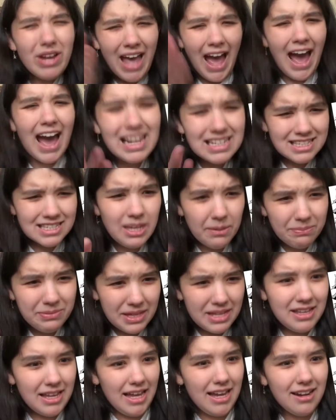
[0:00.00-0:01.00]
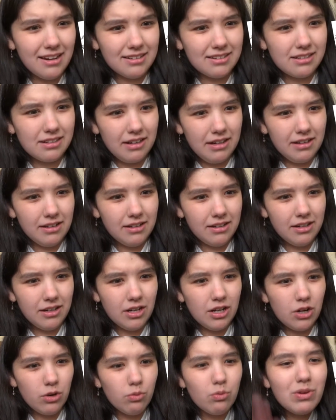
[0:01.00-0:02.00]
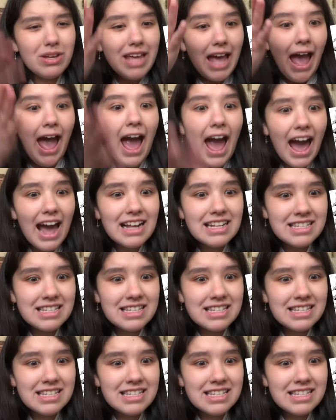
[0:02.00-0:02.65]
had something here! We had